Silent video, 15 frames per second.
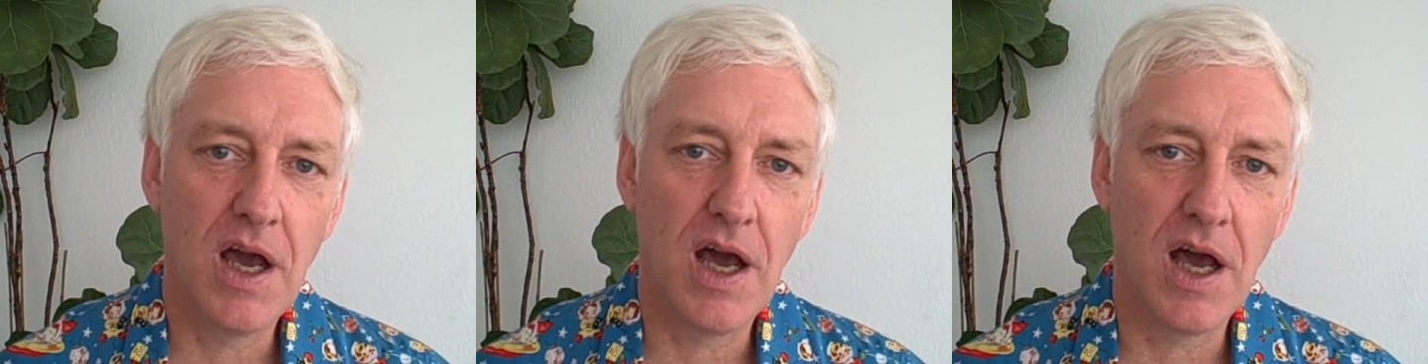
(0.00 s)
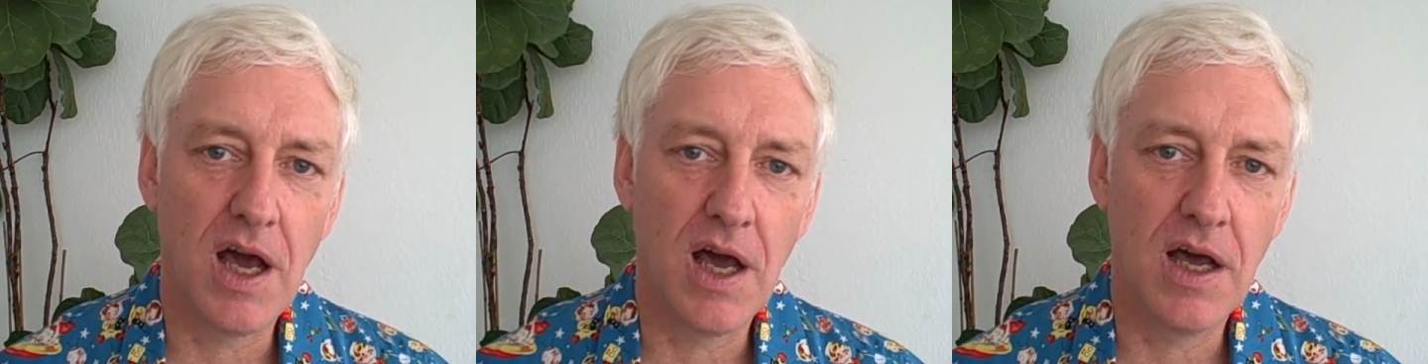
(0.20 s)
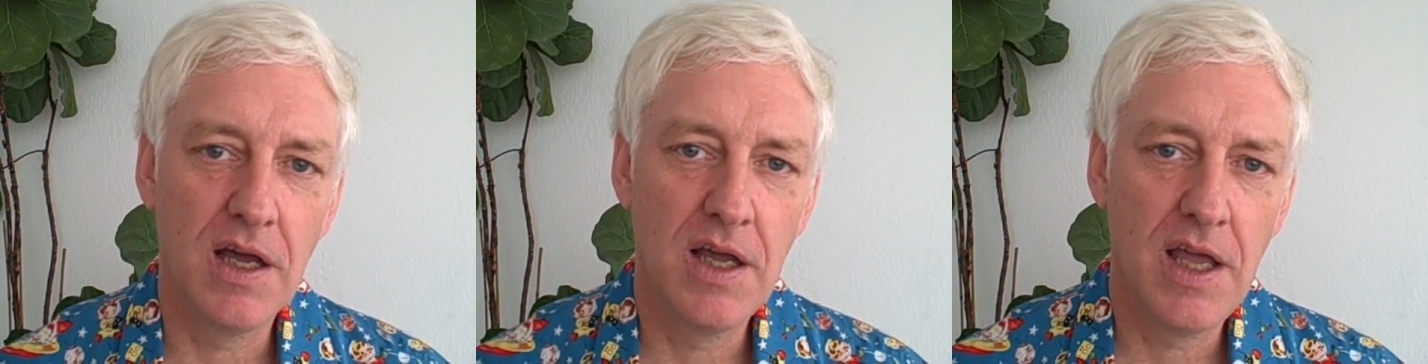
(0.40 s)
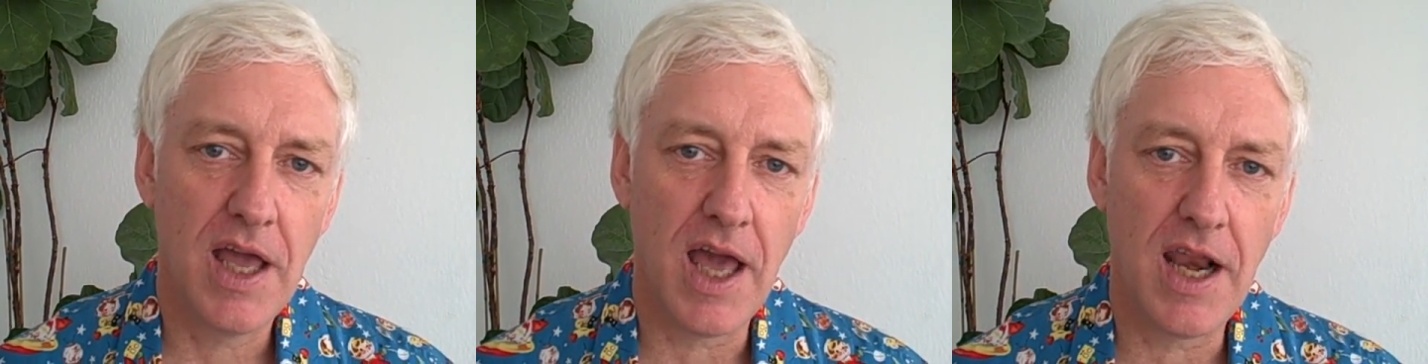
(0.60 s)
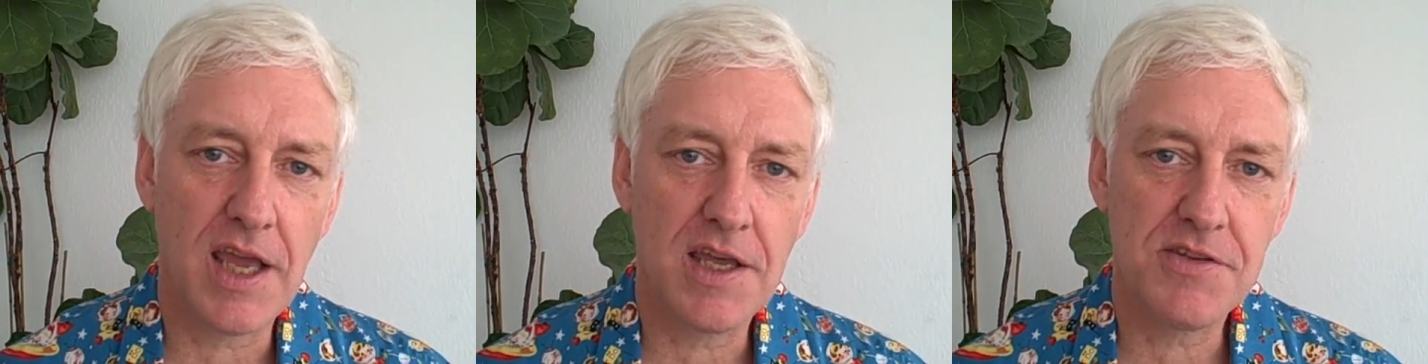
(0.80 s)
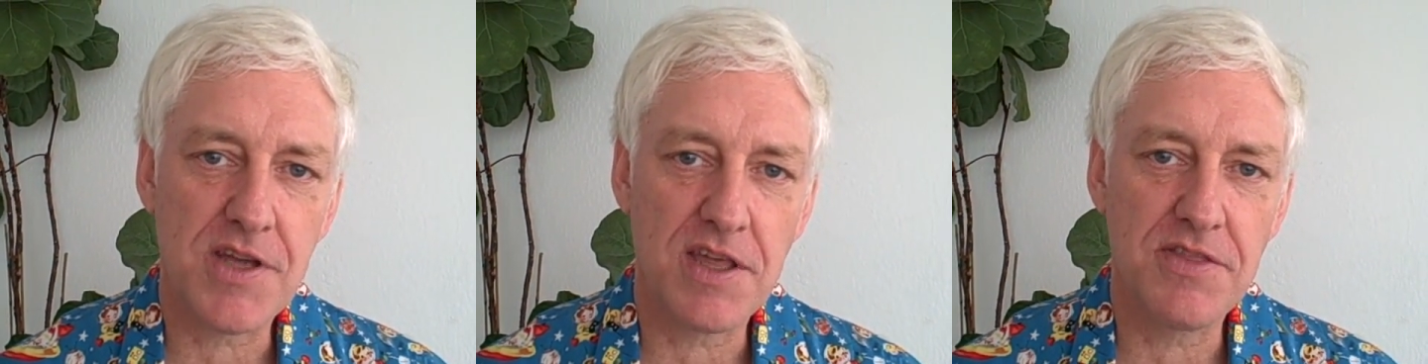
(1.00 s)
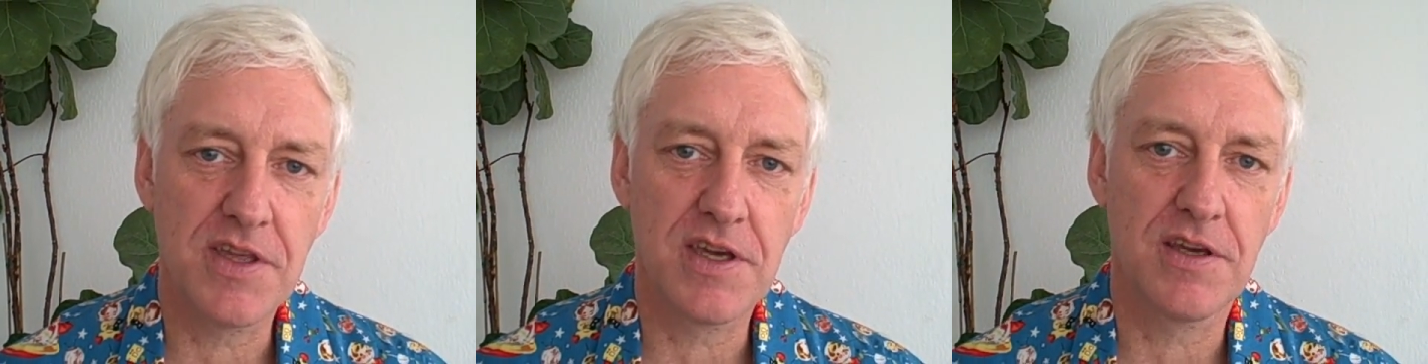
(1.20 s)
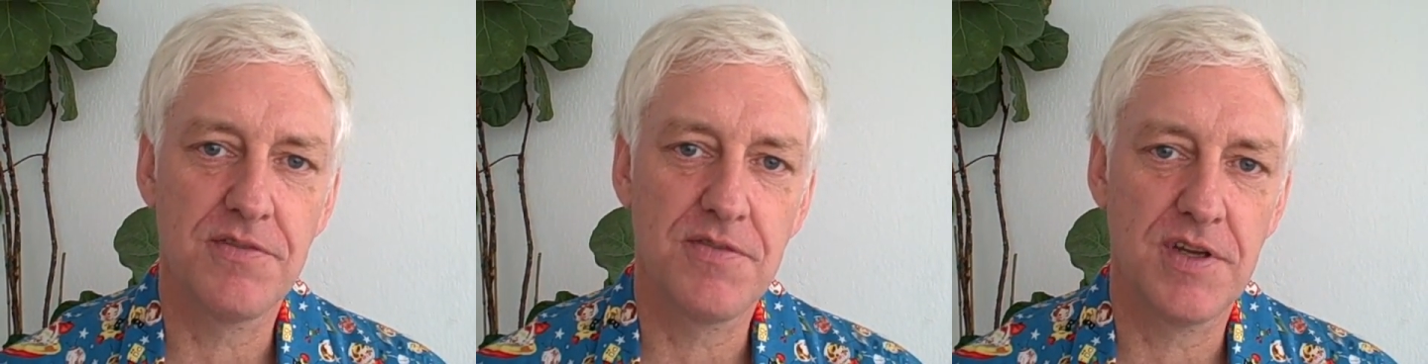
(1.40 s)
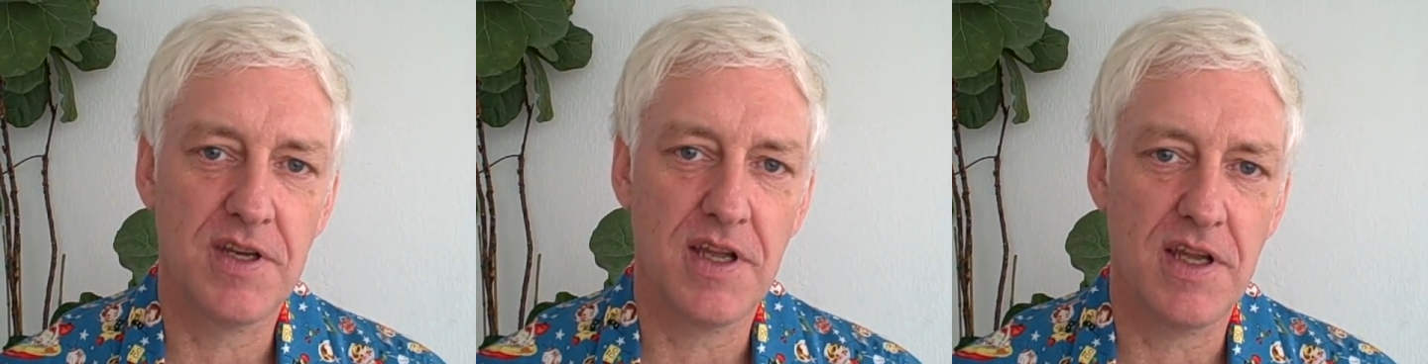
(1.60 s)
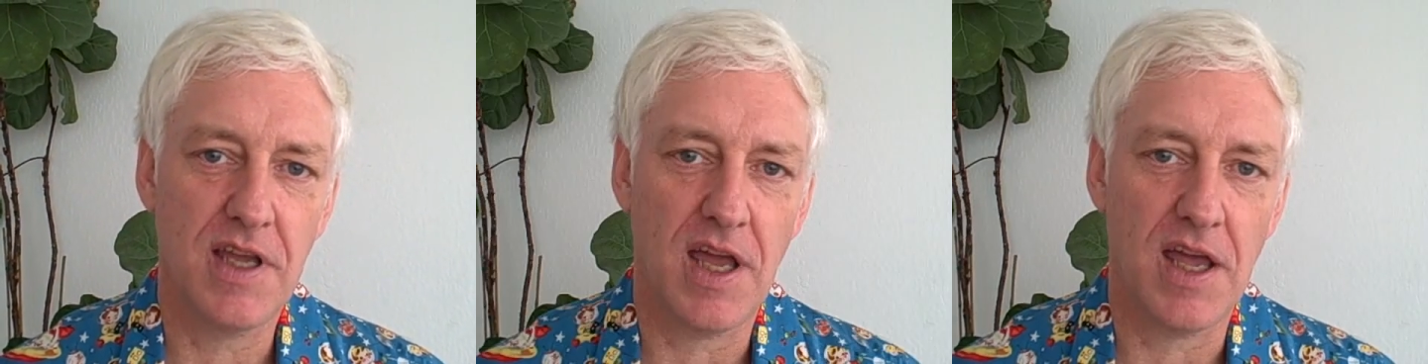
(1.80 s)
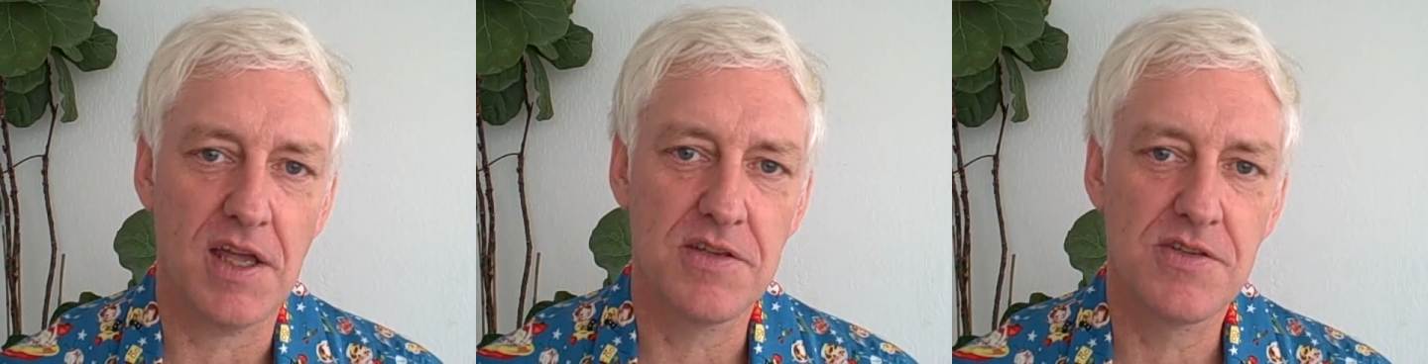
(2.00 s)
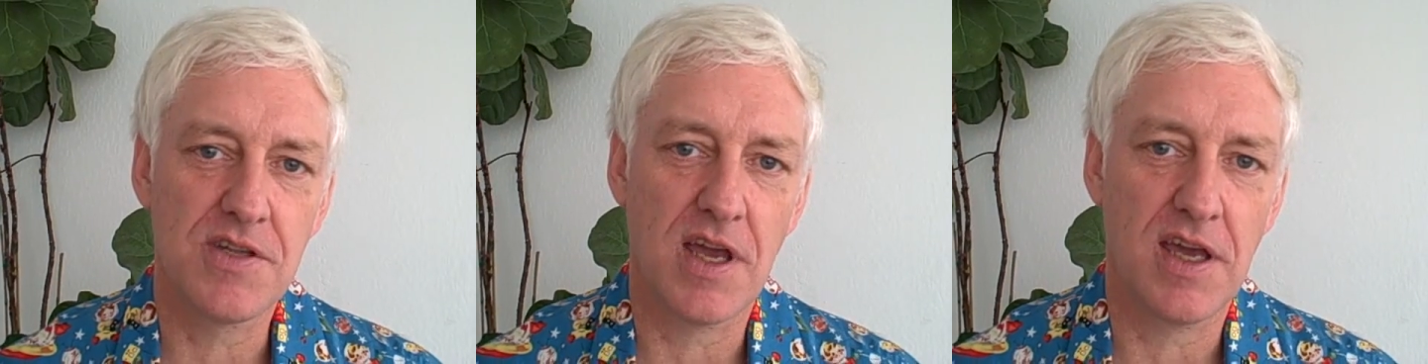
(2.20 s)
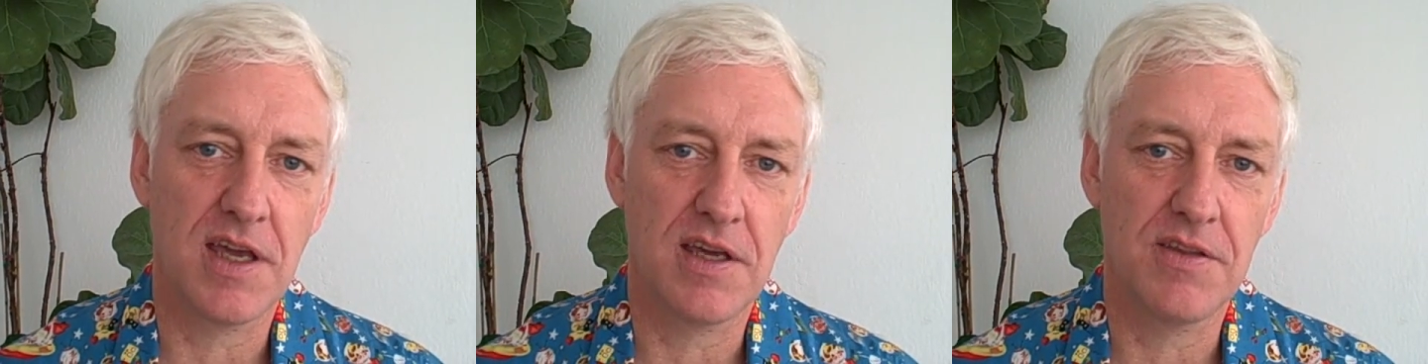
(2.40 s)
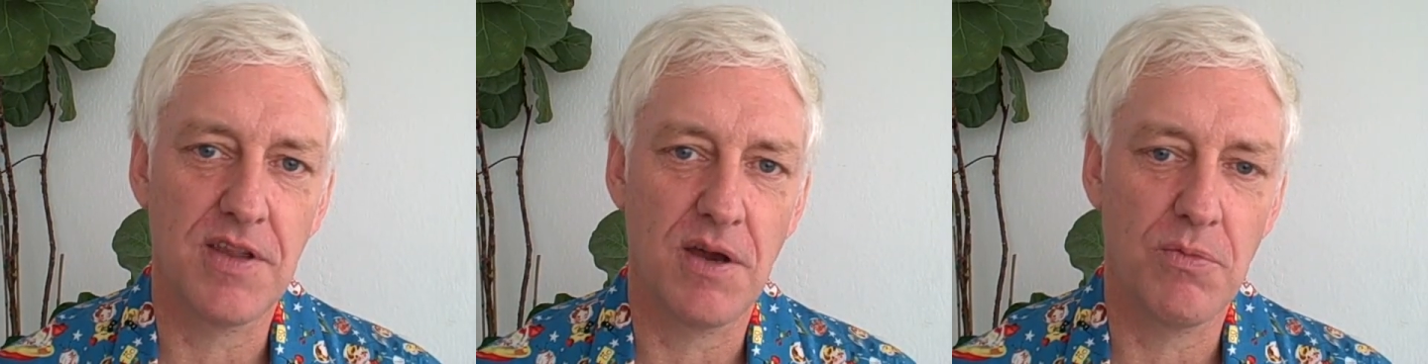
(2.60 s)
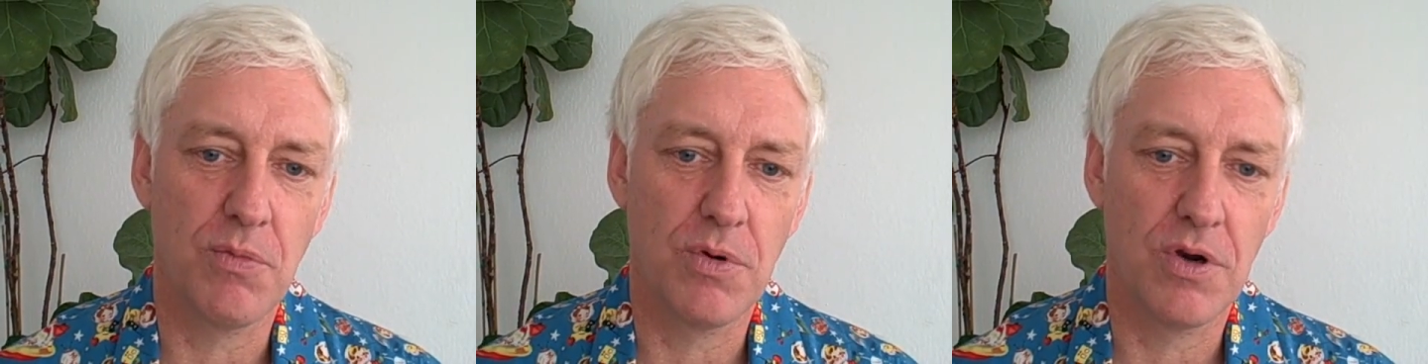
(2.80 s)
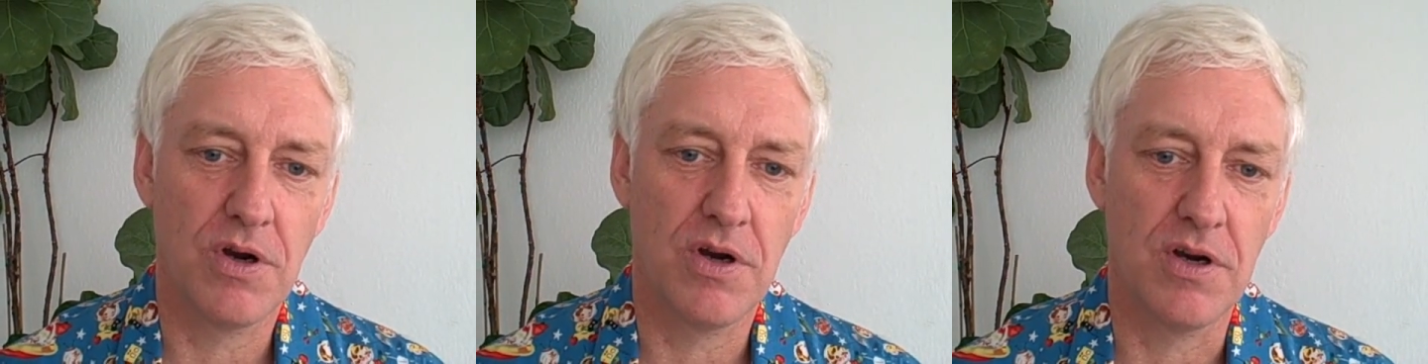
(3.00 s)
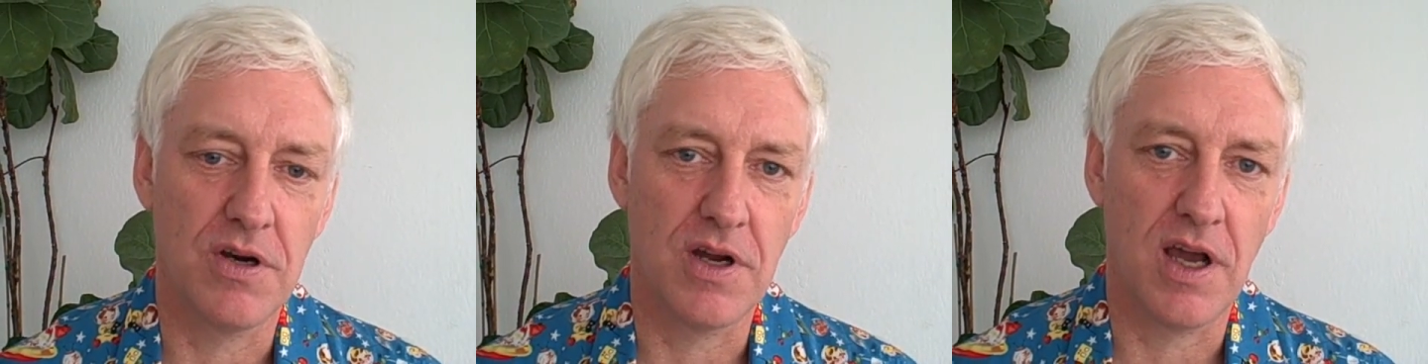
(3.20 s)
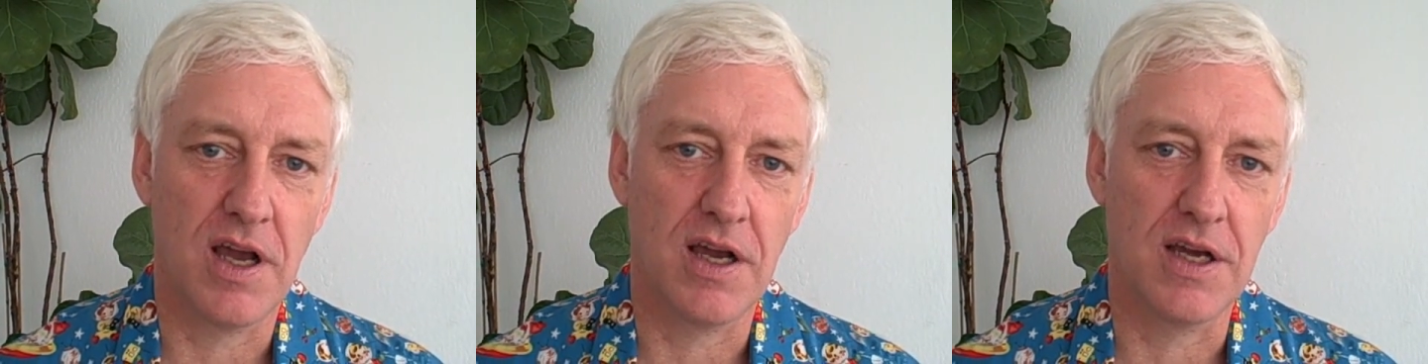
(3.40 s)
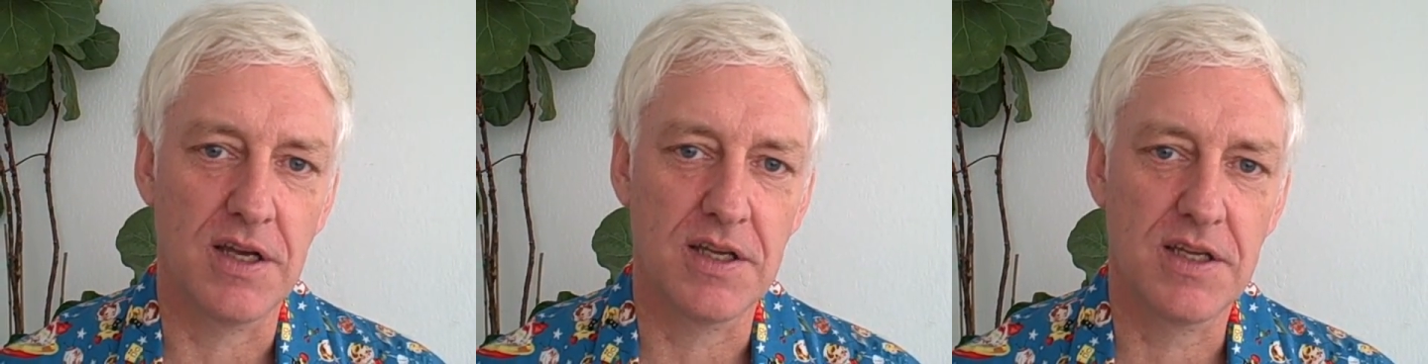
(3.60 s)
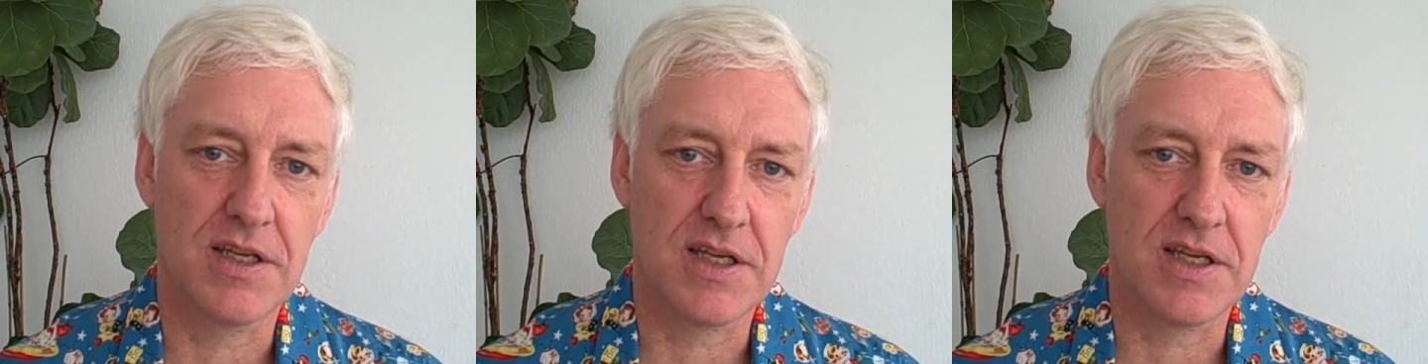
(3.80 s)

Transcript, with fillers: Uh, and I guess I think of it as saying that we're uh,